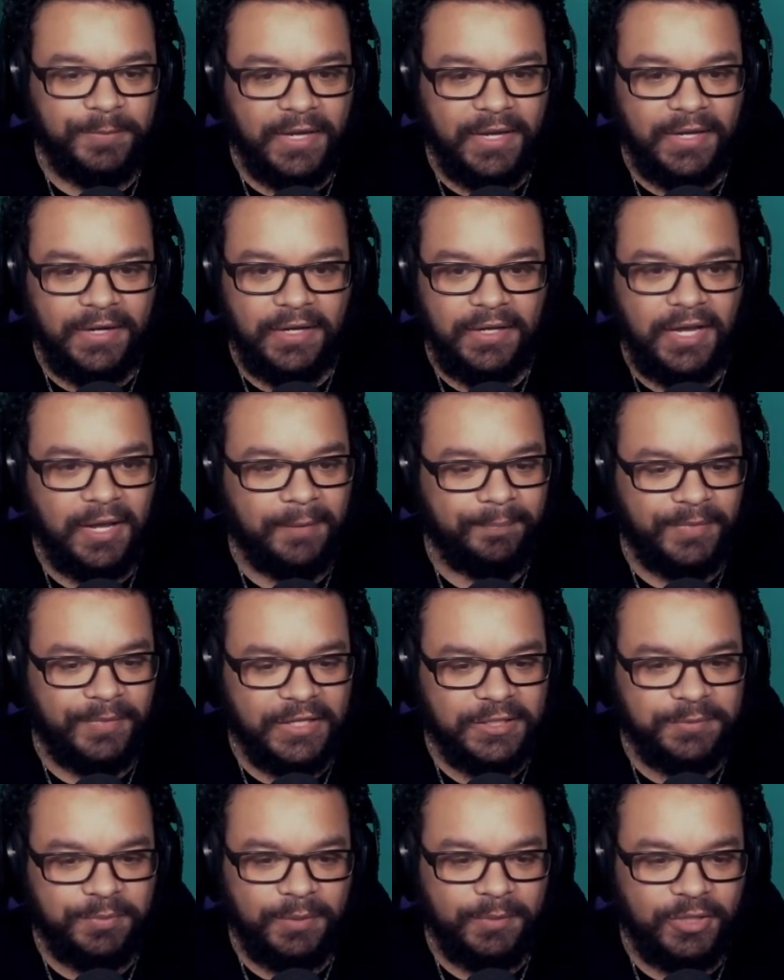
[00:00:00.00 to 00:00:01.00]
And yeah,
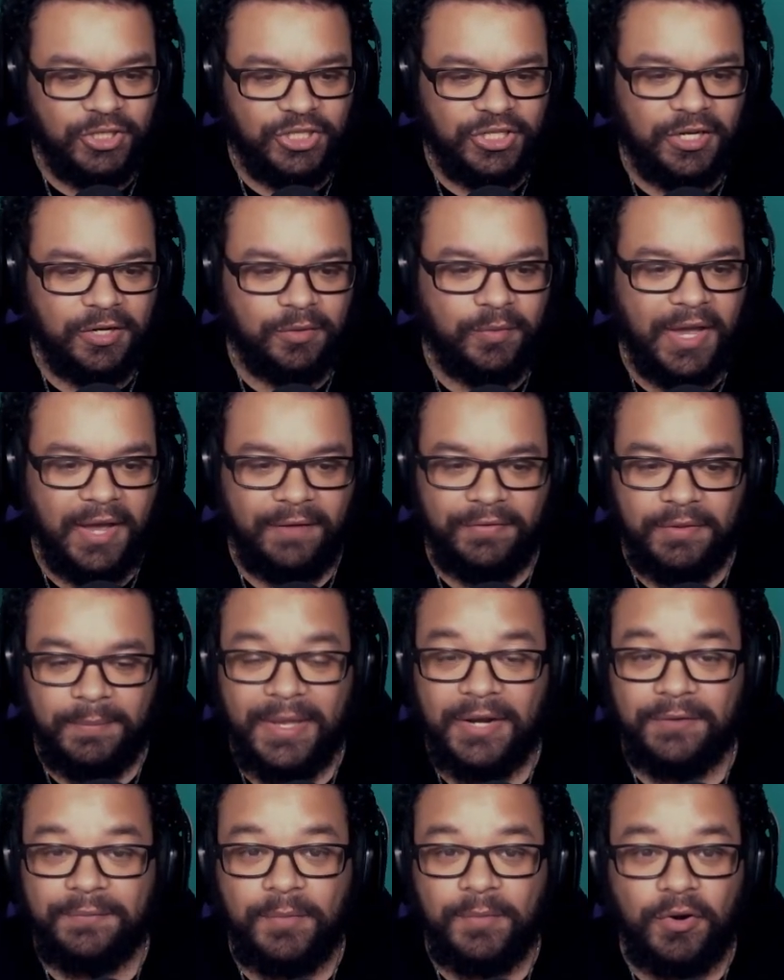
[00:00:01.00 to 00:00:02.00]
that's pretty much here. We have the
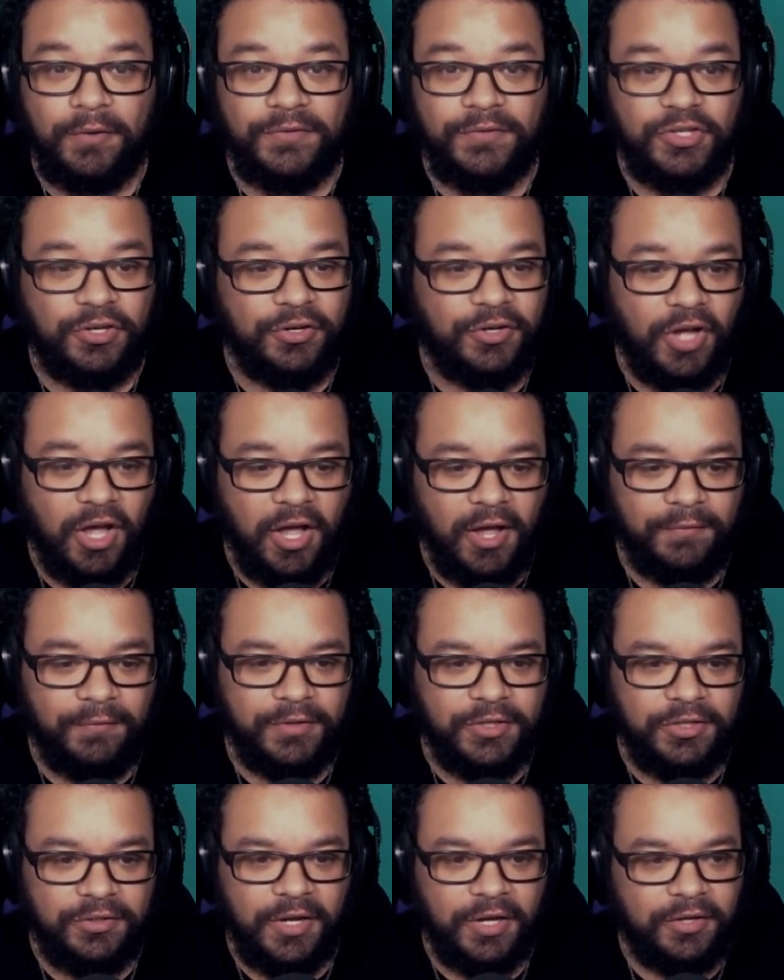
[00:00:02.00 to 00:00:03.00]
Metamorph turned off.
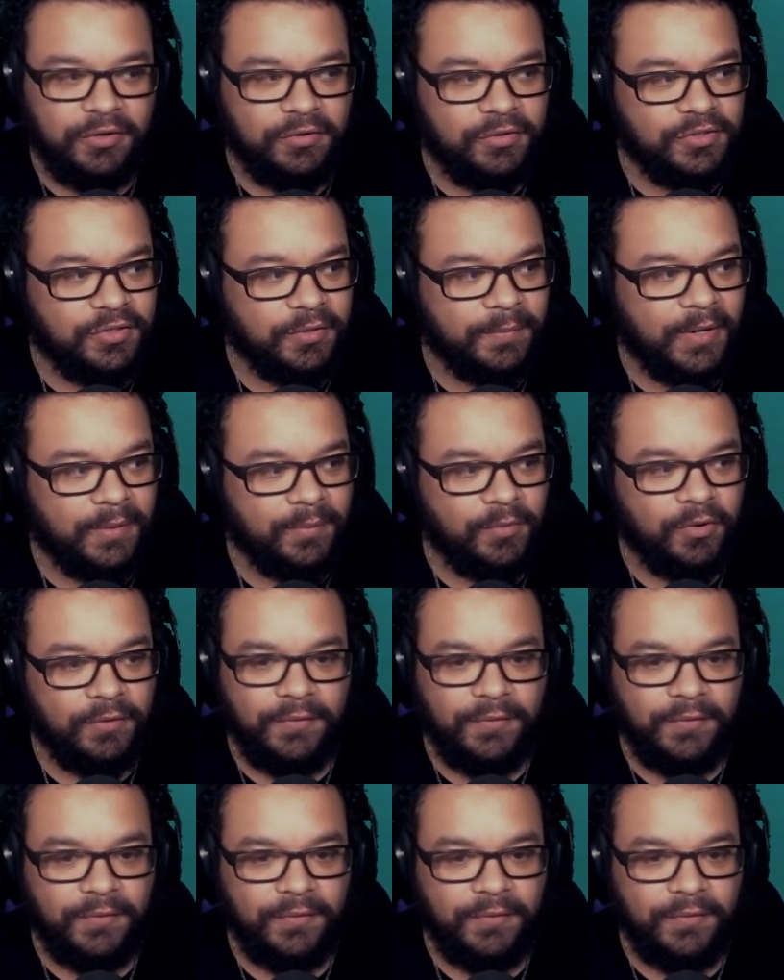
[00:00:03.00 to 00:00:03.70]
We do not use her Metamorph